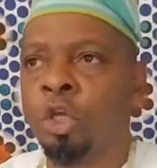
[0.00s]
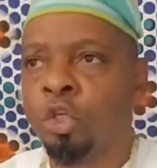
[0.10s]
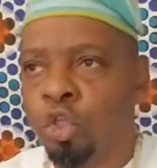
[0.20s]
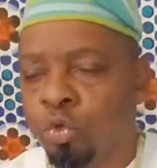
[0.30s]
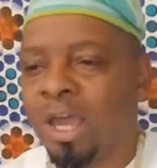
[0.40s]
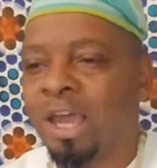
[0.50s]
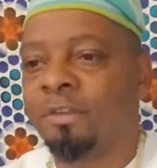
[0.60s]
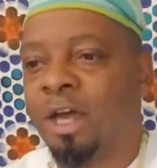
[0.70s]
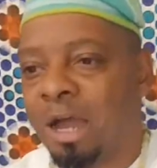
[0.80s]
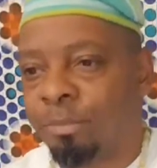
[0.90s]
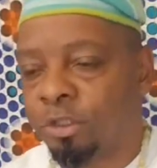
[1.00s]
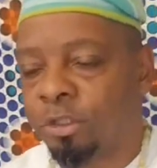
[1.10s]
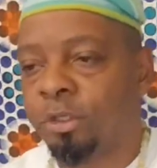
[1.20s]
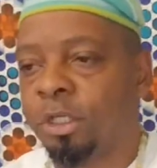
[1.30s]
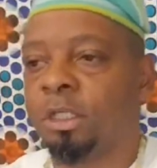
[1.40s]
you have the
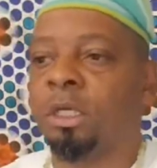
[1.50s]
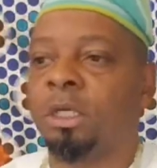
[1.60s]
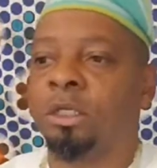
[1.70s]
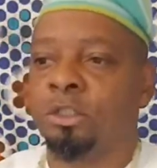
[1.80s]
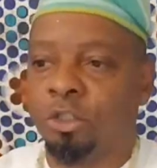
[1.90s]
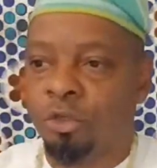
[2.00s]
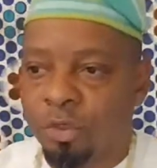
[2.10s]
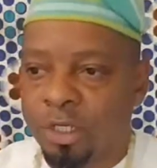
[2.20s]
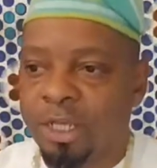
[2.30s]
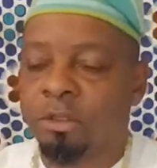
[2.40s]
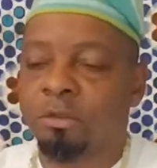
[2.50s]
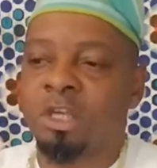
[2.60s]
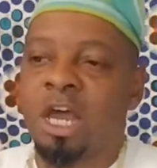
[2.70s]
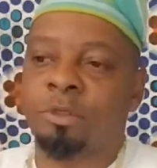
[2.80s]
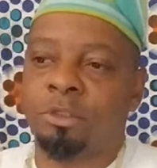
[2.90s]
opportunity to create those
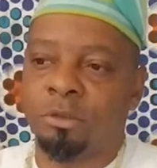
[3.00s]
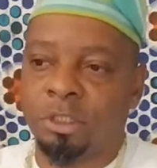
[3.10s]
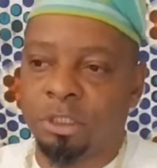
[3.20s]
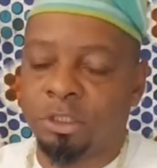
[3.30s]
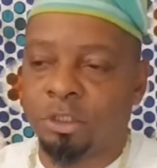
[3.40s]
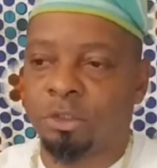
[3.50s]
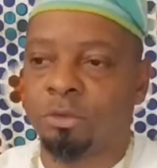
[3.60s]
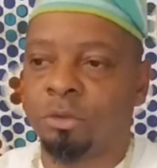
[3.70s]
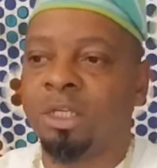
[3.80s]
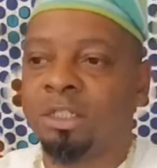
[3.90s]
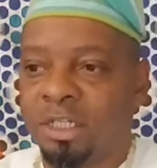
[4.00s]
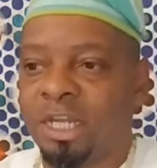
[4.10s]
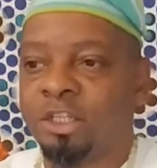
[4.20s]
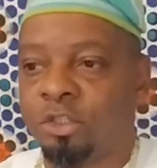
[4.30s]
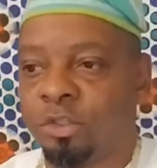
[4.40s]
opportunities to
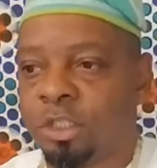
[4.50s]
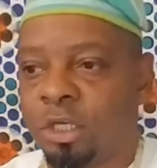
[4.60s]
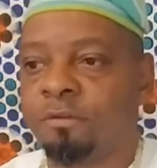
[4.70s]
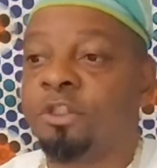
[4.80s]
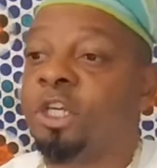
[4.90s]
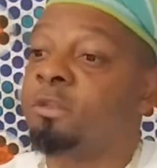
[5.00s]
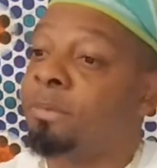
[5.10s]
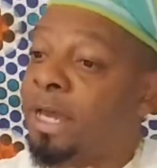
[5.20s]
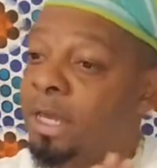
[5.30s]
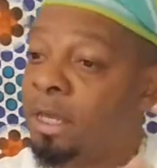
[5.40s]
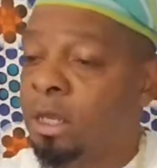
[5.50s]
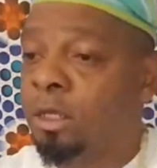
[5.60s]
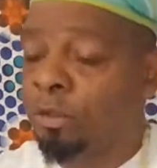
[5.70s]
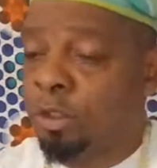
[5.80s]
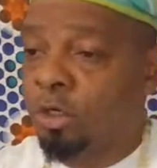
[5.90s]
test yourself just by
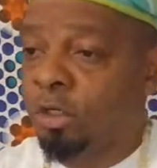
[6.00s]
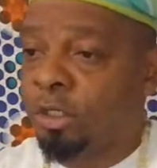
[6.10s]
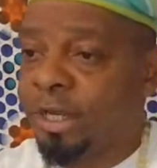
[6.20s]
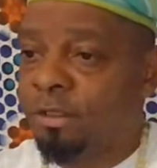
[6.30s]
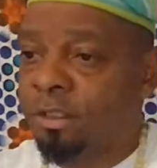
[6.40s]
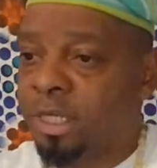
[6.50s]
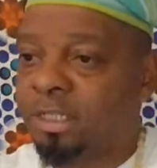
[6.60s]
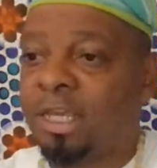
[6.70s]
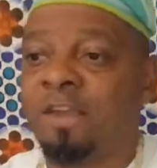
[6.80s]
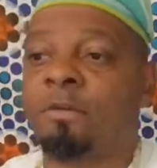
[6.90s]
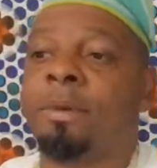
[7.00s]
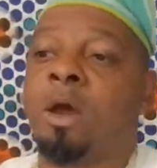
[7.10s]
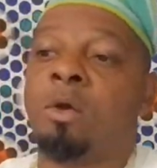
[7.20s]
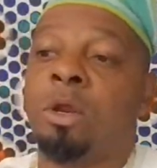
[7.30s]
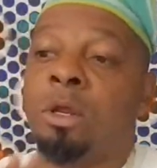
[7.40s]
the earlier exercise I gave
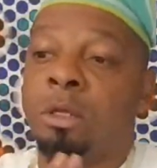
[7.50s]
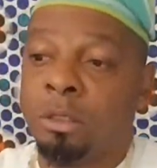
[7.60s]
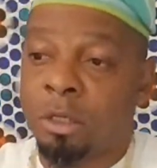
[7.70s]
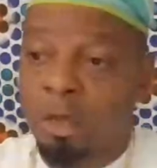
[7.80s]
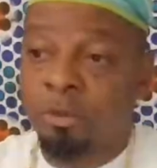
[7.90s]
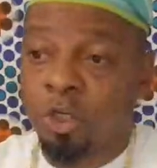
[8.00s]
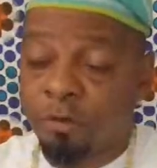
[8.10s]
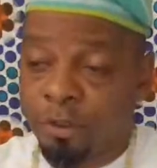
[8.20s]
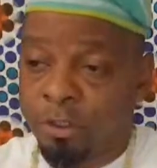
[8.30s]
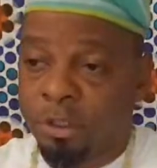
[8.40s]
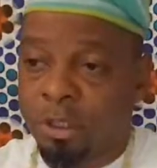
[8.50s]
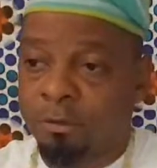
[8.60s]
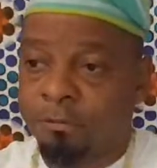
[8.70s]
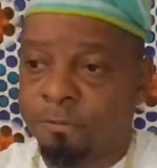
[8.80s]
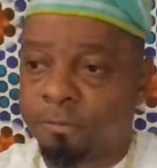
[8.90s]
about observing
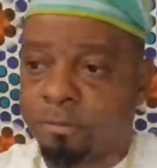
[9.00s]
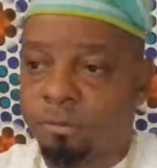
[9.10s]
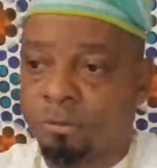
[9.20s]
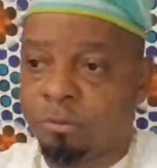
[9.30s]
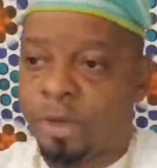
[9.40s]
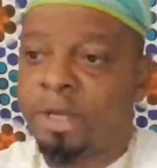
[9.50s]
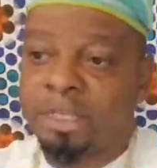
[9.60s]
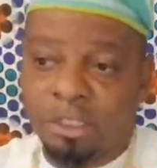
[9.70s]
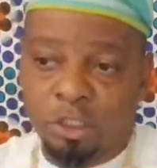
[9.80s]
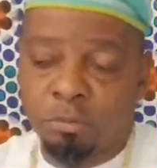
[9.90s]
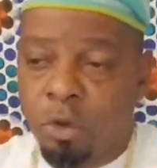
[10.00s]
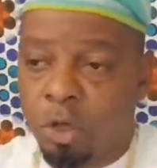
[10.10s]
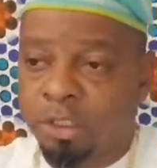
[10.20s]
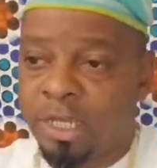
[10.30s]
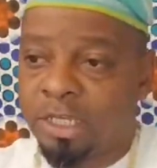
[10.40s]
yourself, right? That's a
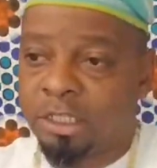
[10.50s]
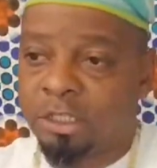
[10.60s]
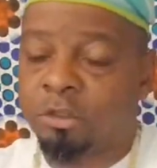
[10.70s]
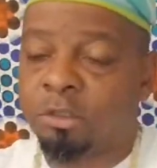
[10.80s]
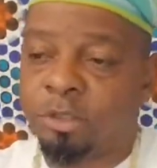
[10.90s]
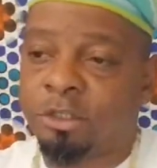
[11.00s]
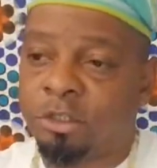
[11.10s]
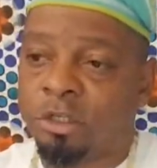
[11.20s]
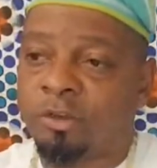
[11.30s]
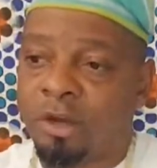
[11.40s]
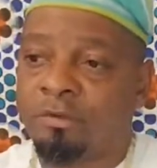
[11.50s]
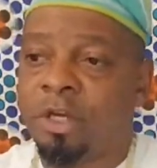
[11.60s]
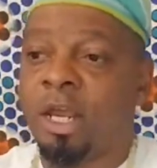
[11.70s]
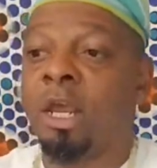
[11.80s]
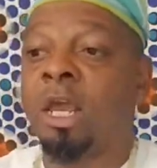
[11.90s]
small test that you subject yourself every day.